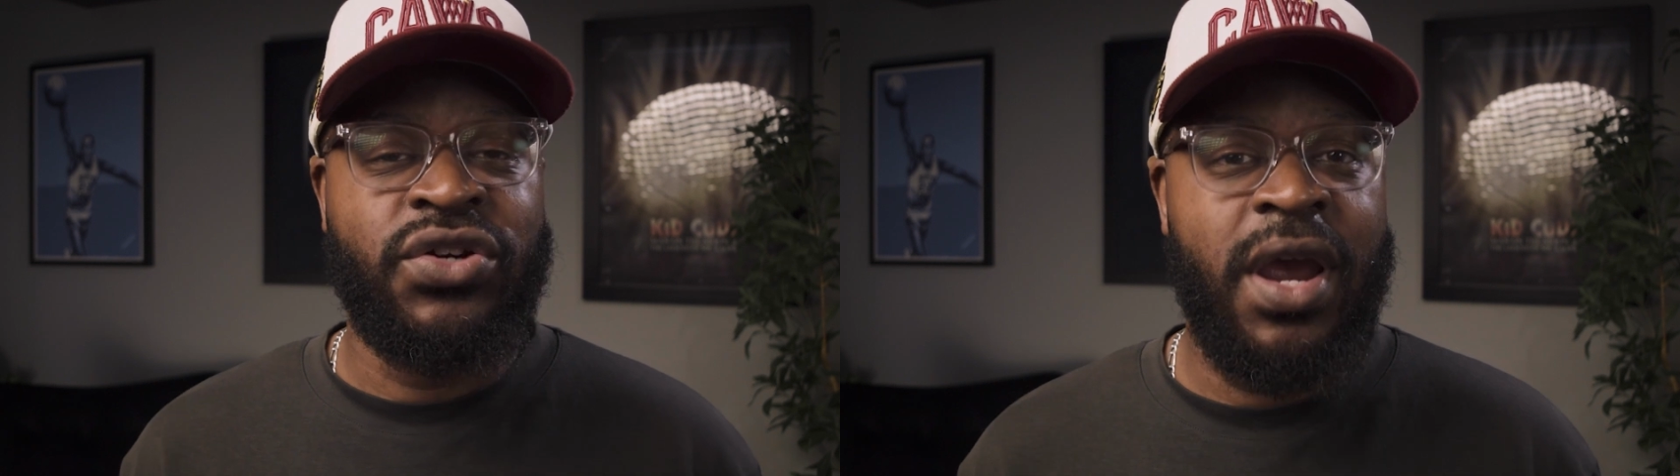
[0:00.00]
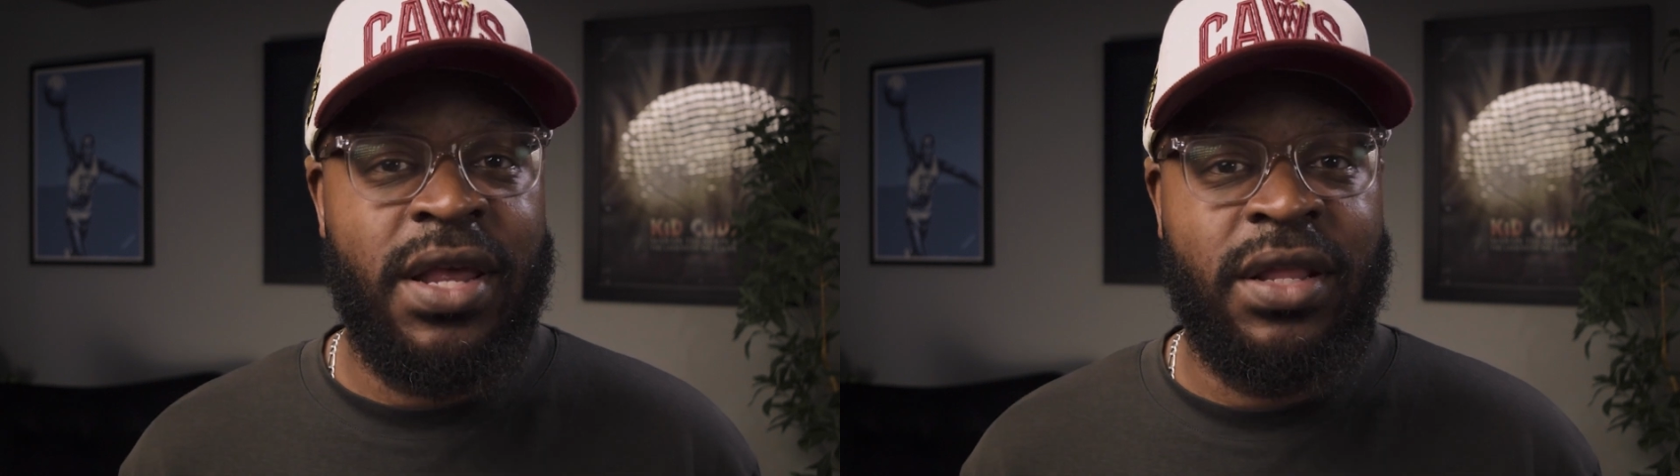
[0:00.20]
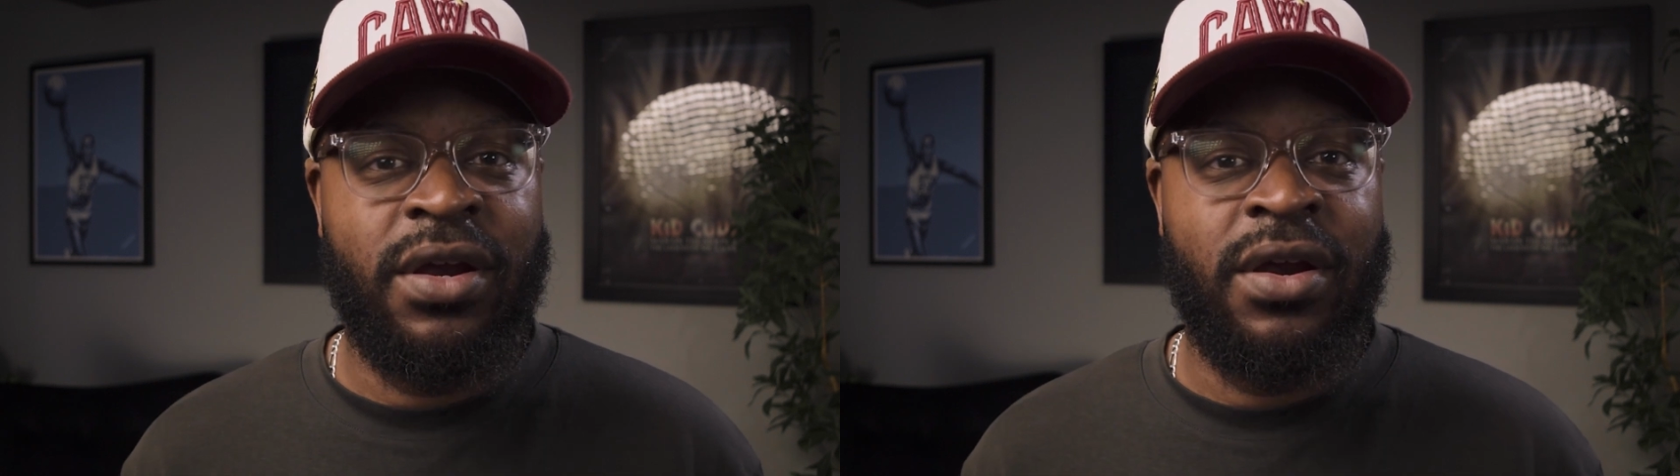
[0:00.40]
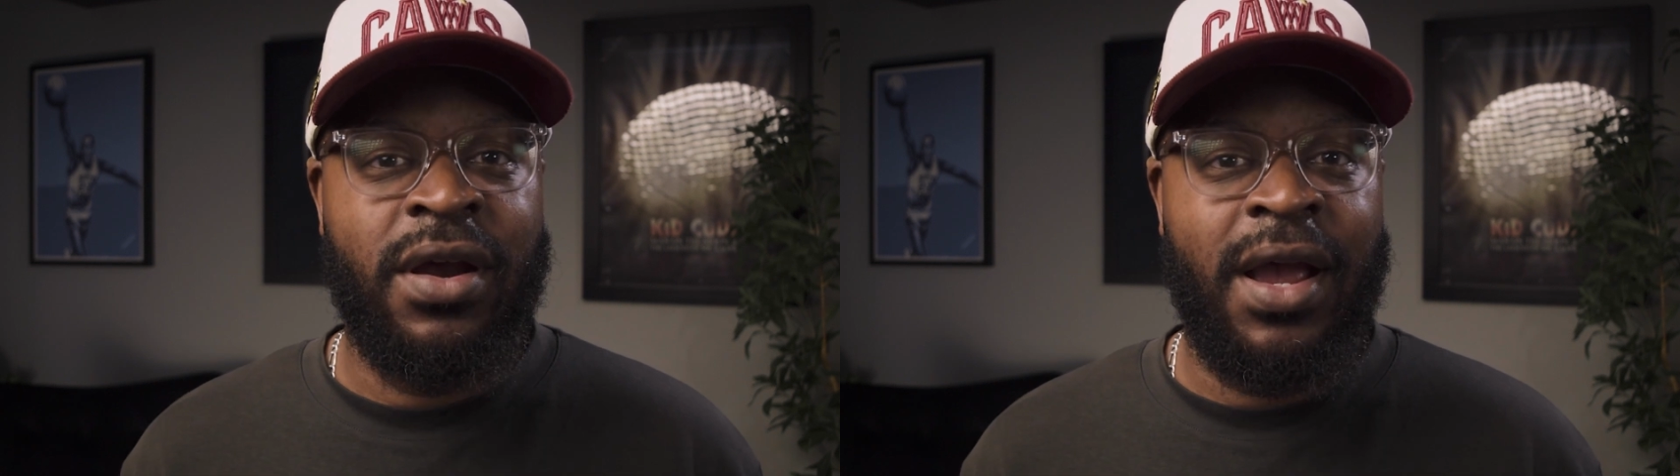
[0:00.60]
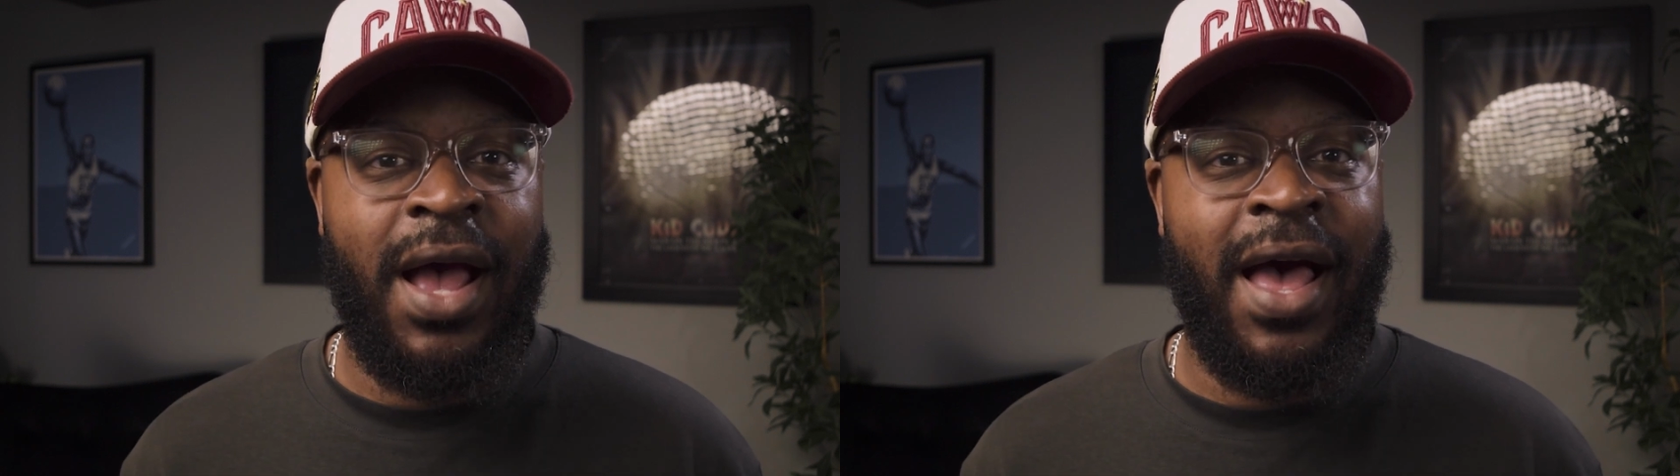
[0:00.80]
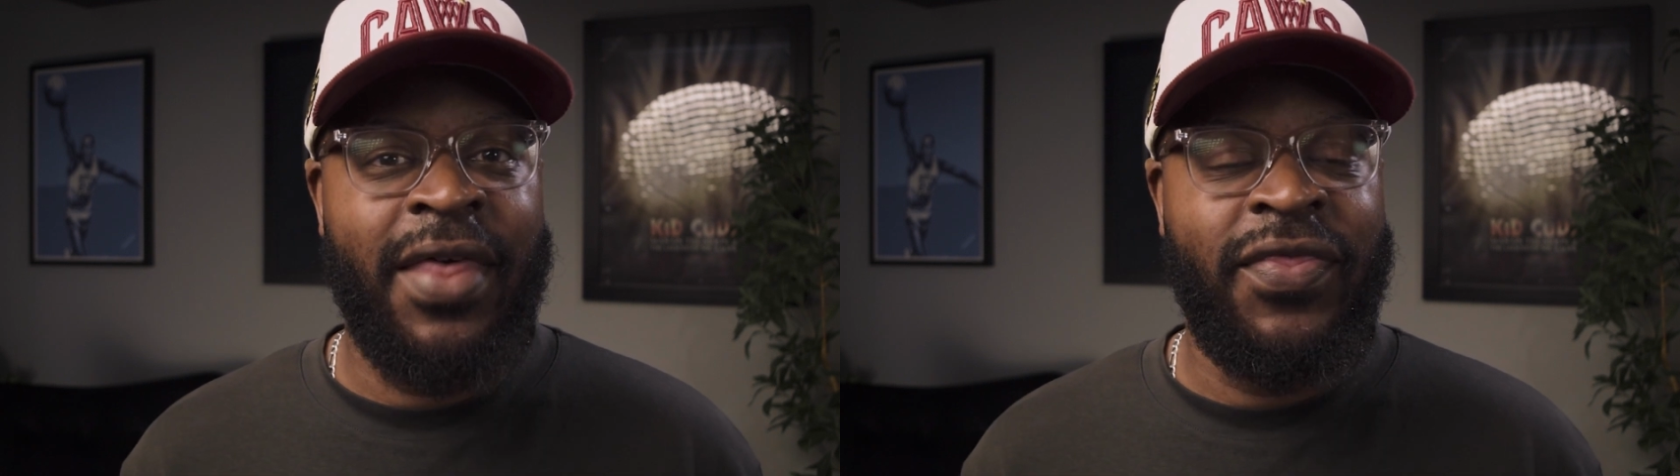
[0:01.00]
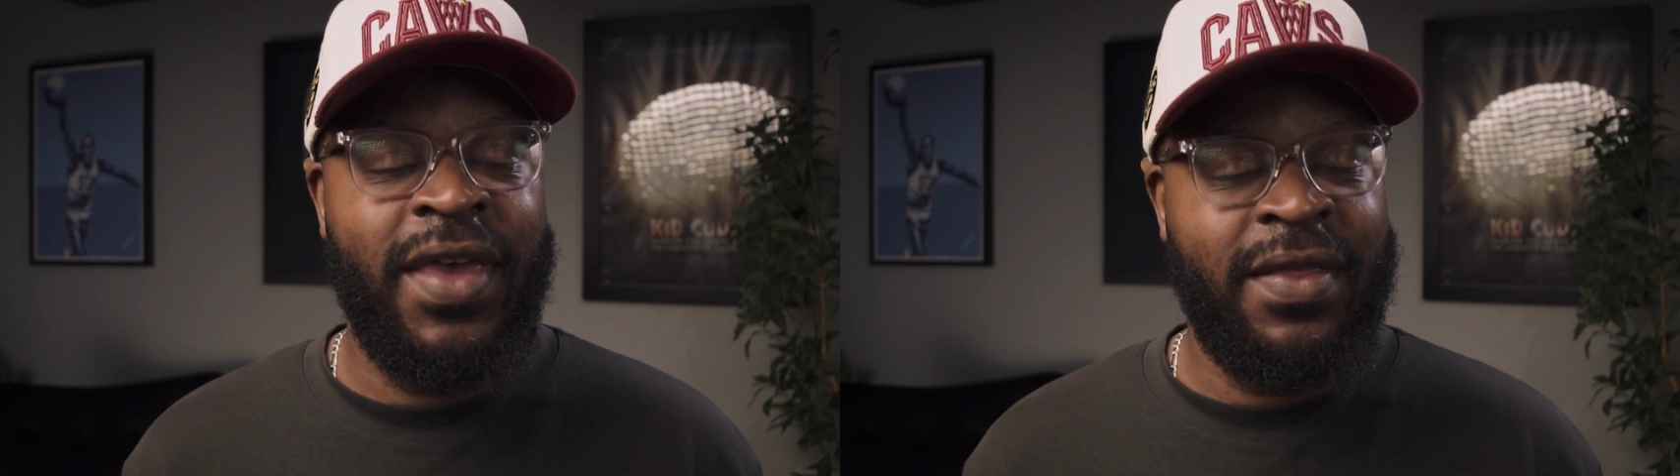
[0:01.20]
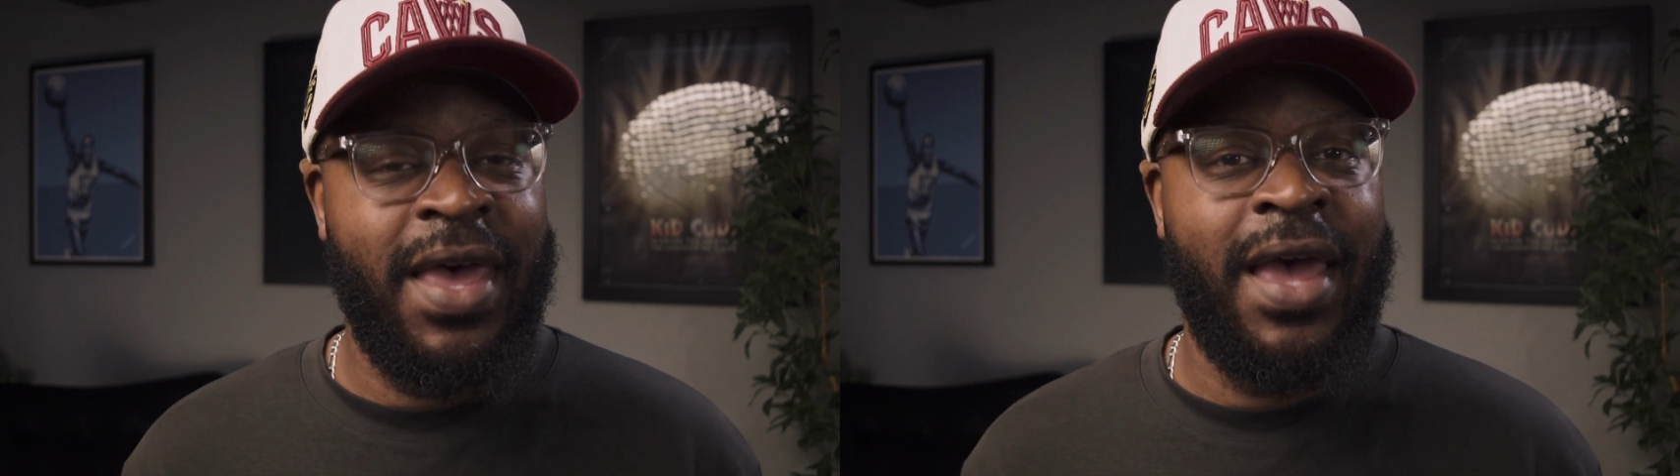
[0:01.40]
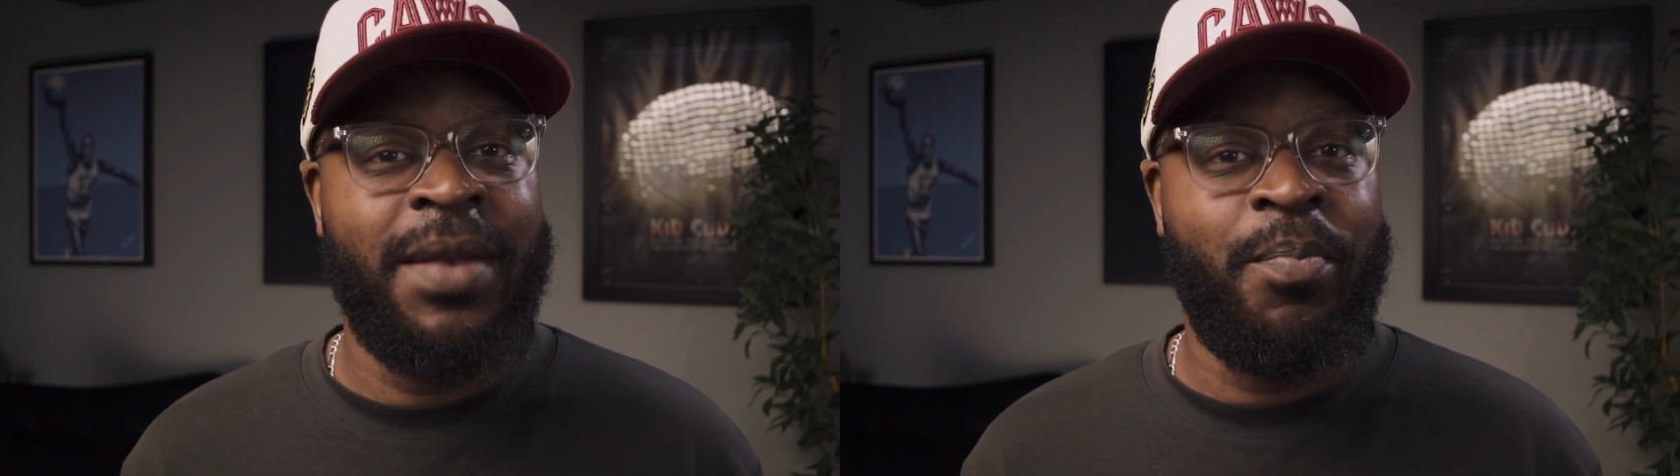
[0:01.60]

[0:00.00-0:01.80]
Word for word: trailer, I think that